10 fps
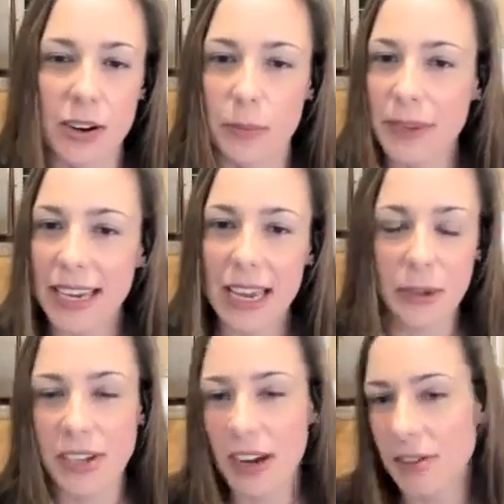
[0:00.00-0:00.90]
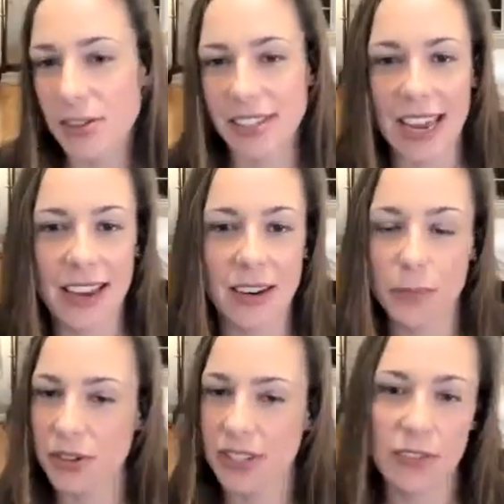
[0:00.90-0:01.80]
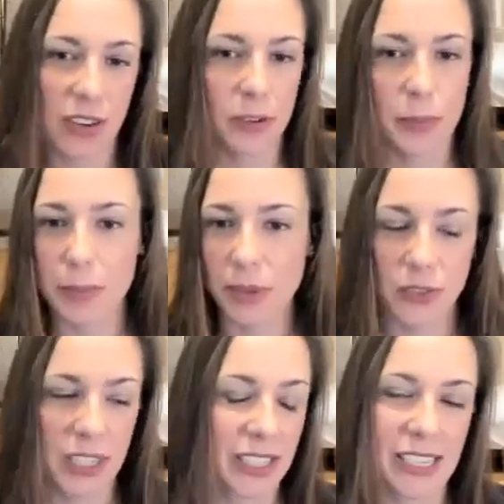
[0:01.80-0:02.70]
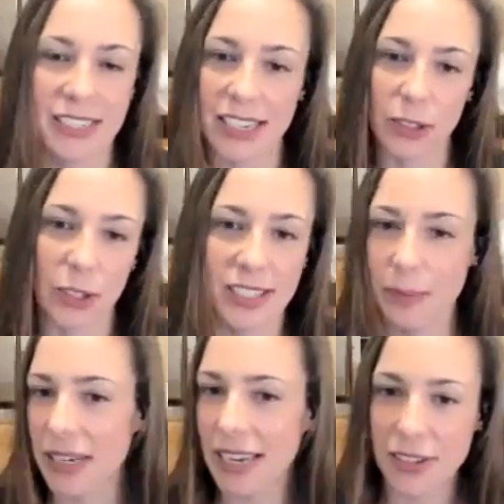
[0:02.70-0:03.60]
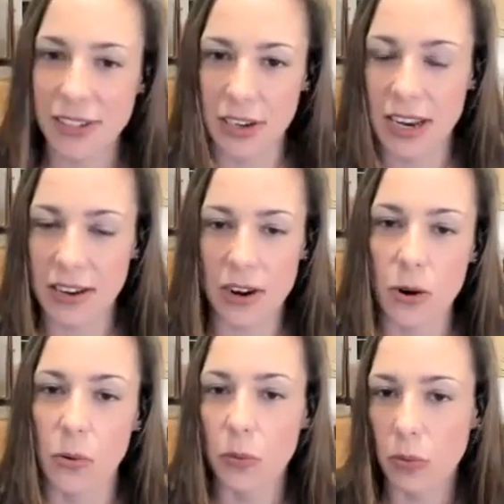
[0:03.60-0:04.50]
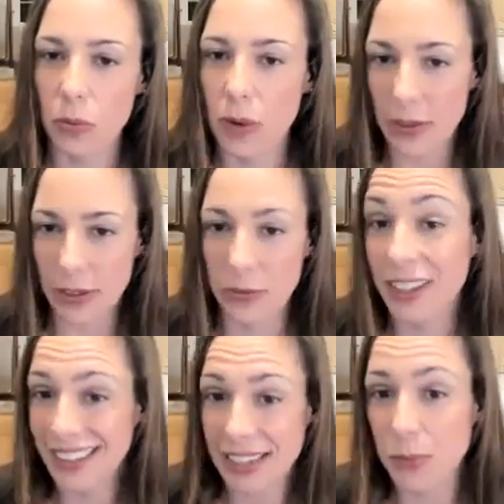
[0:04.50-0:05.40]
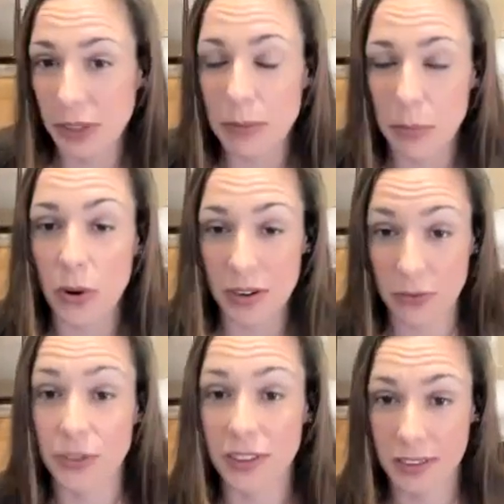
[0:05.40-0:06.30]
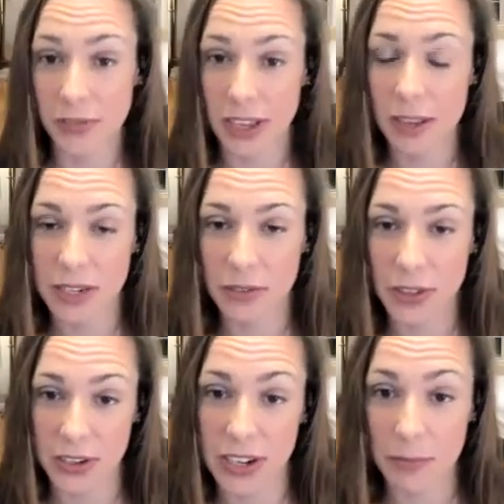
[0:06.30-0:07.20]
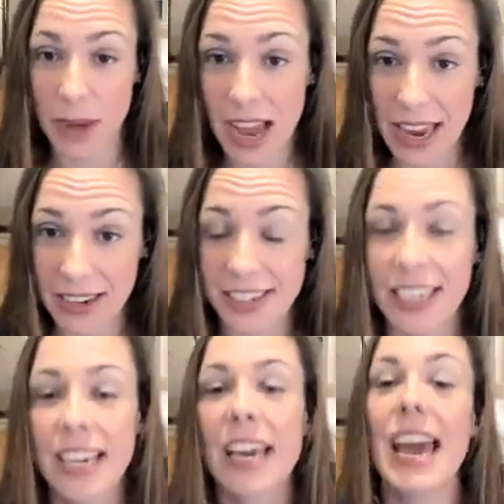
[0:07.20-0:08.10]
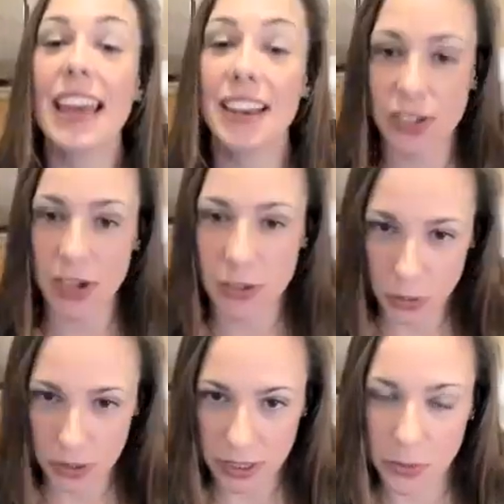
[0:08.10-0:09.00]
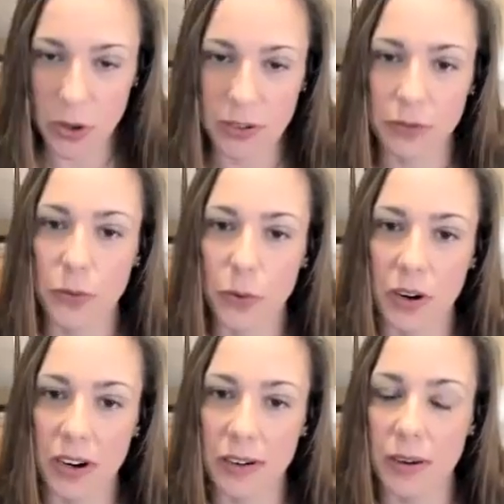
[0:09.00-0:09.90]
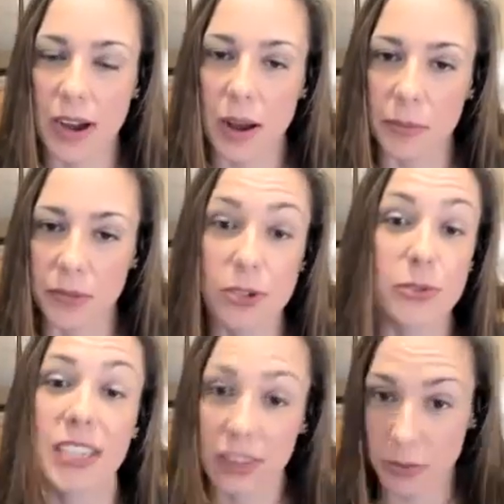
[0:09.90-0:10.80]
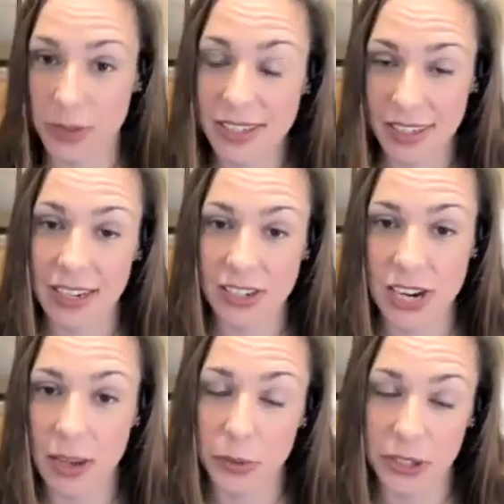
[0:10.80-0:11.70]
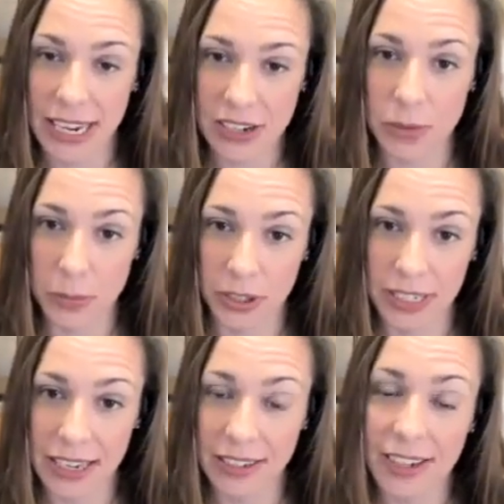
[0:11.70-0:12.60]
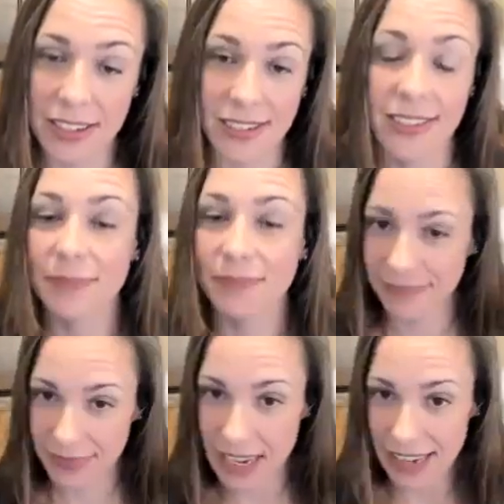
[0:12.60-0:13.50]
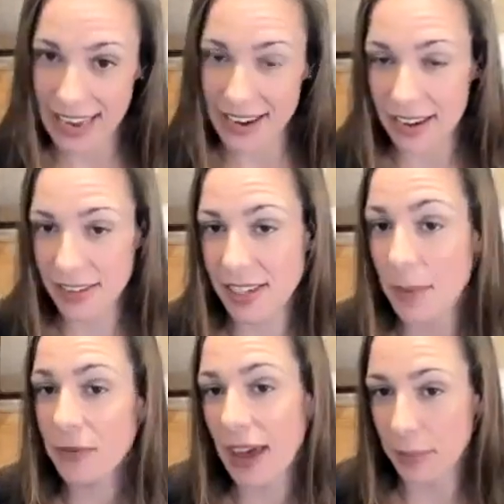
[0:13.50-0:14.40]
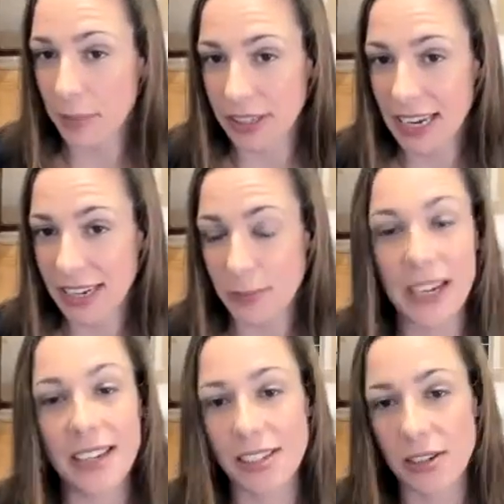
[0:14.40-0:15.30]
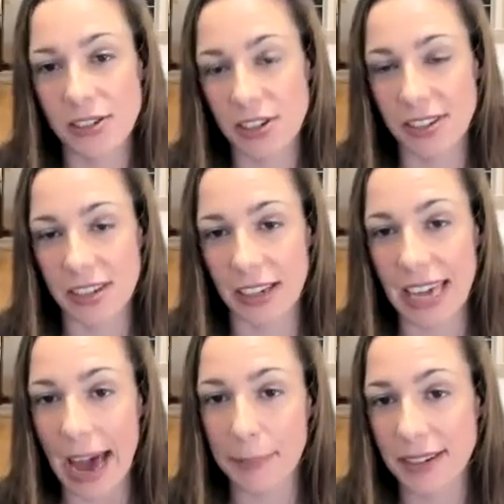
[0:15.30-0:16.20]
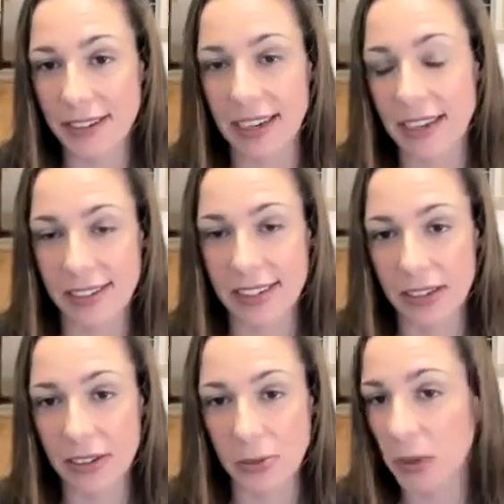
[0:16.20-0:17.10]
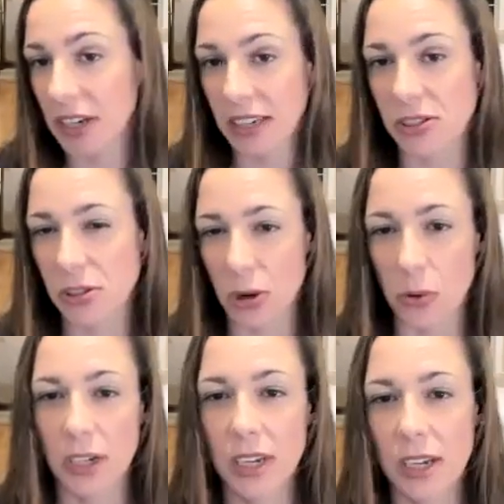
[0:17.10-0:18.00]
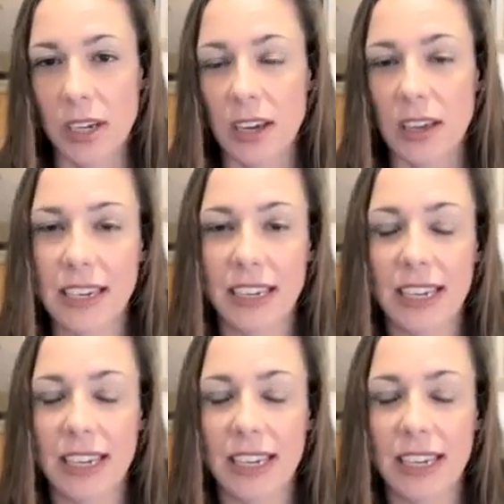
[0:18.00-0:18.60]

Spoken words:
being able to understand and perceive other people's feelings and look at somebody else and know how they're feeling, that's really important for the development of theory of mind. And it's also really important for reducing the risk that a child will engage in bullying. Because again, some of that bullying is because there's just a gap in skills where kids they